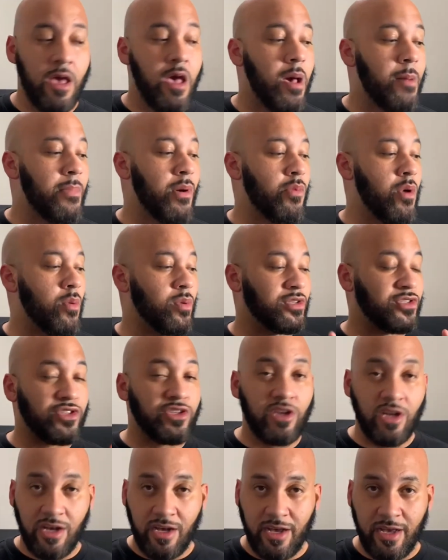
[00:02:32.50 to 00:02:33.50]
But what was
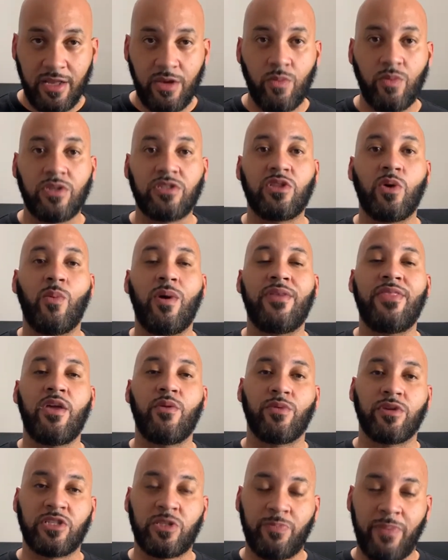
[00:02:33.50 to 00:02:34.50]
good was the way they
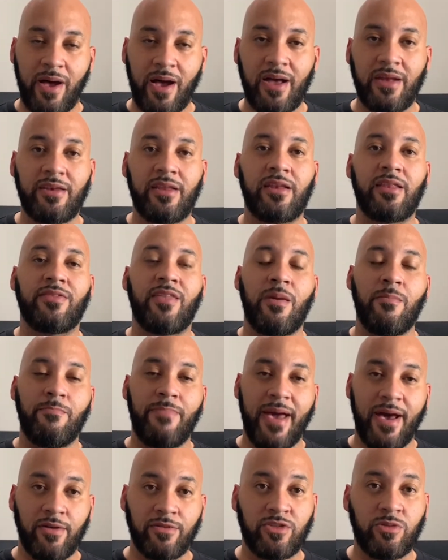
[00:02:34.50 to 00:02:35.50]
responded. They
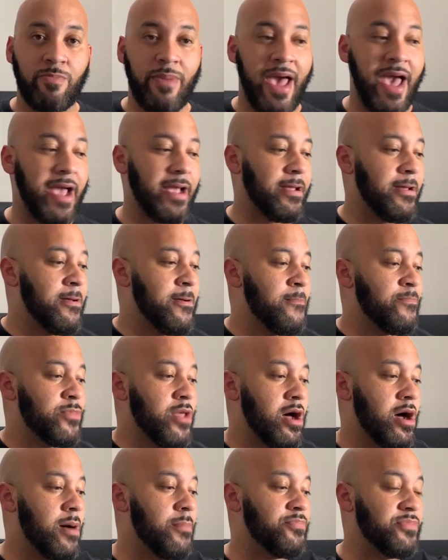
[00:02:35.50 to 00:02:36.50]
bounced back.
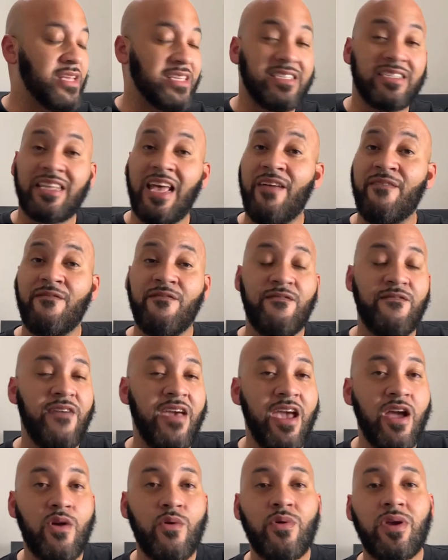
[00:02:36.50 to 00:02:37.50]
This is a
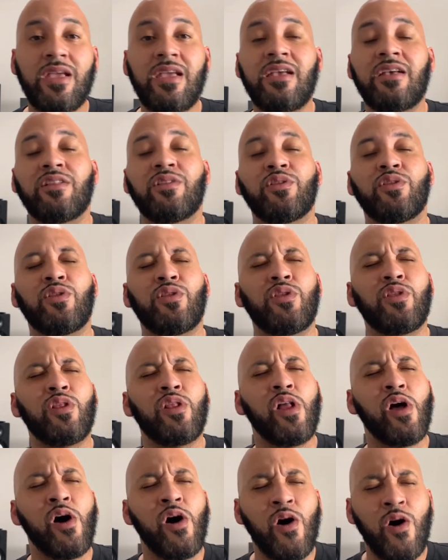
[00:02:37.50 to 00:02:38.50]
very
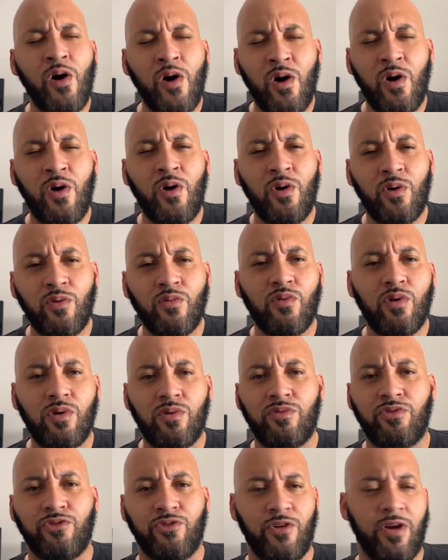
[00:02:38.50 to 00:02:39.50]
long
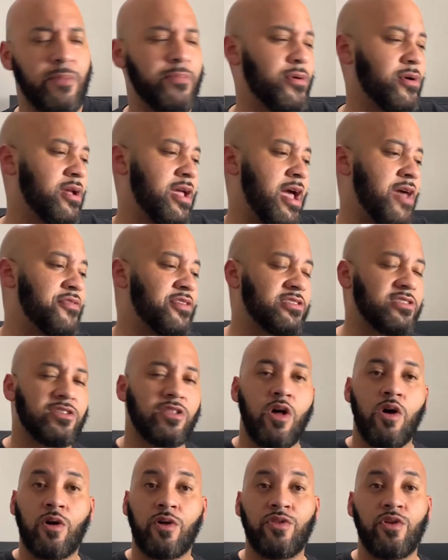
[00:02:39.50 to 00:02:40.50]
road trip, okay? This is
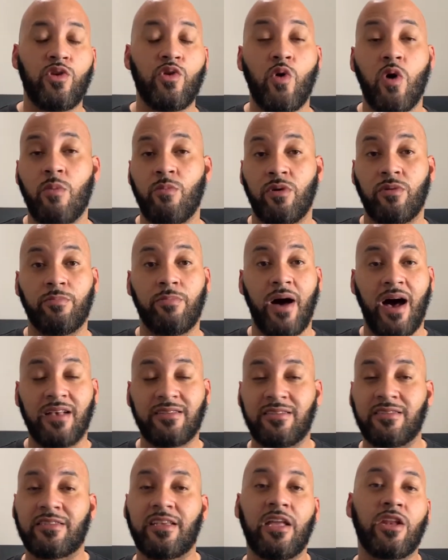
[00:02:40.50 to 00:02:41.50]
longer than normal.
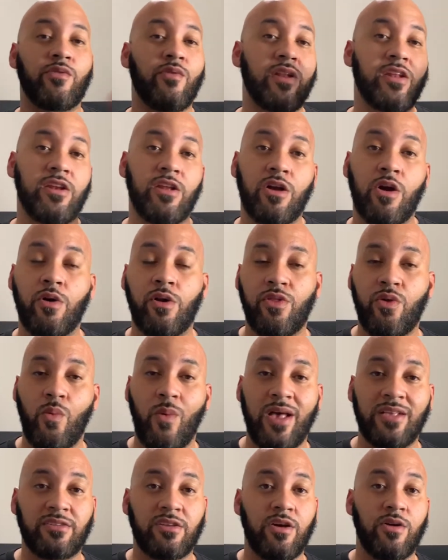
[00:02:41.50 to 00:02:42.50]
Boston's getting ready to go to the
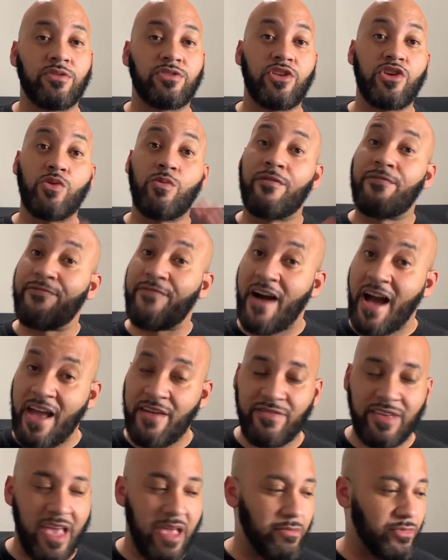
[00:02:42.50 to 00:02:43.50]
West Coast and do a
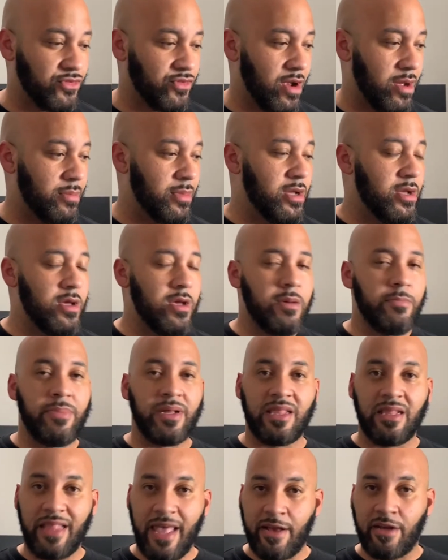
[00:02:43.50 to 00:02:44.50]
5-game trip, but
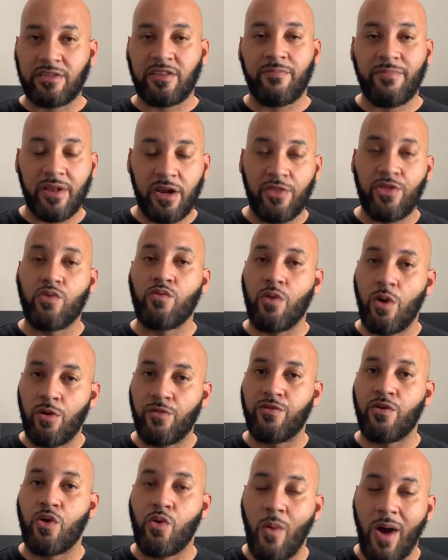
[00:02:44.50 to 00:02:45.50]
the Lakers have been on the road
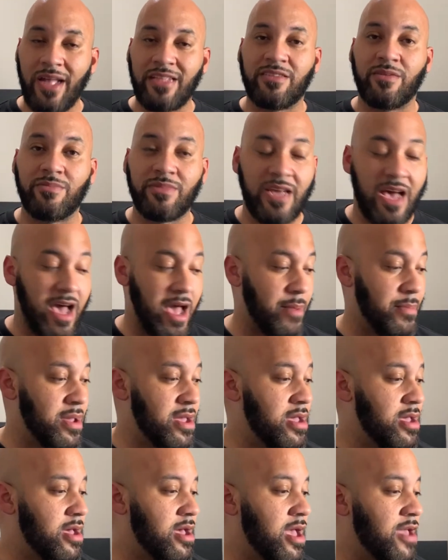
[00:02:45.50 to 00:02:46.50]
for quite some time.
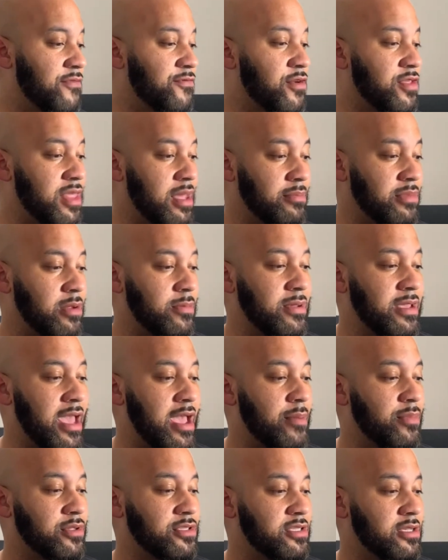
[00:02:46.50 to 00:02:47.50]
And for them to be
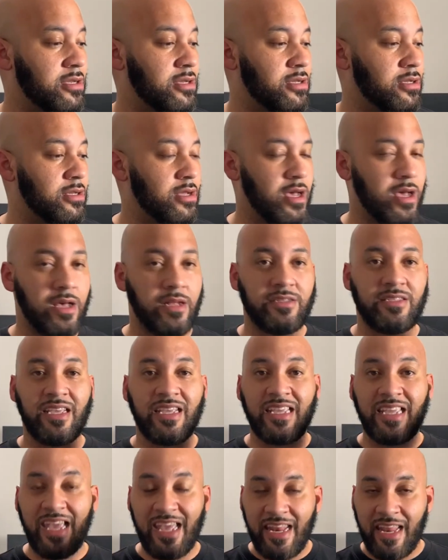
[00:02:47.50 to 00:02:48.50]
able to
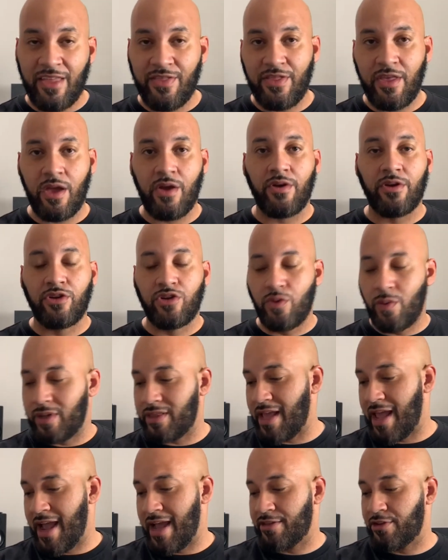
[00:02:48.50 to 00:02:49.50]
get in there and do what
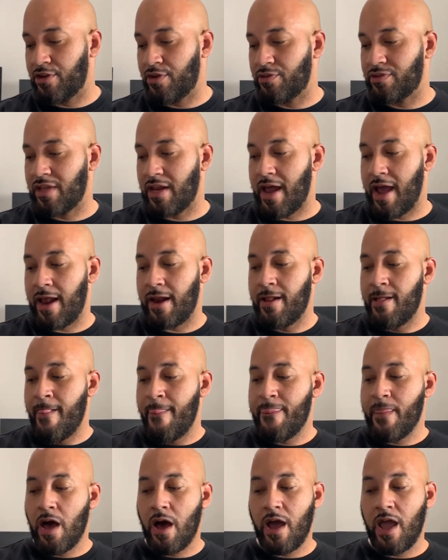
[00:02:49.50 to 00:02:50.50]
they had to do tonight,
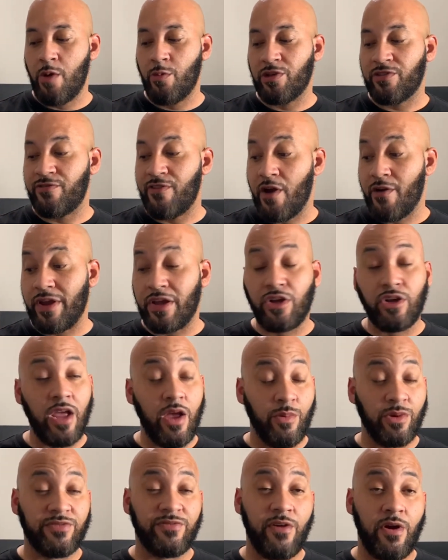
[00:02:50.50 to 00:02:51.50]
it was
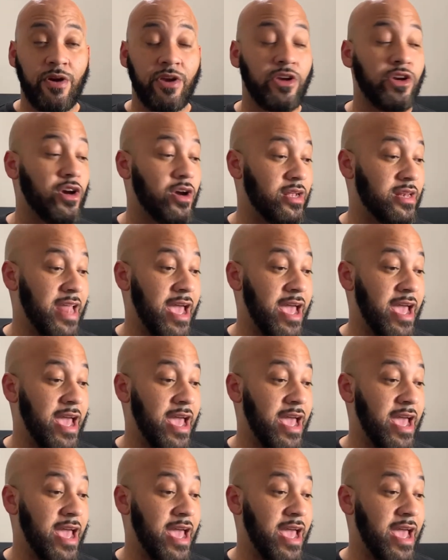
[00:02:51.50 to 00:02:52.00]
very good.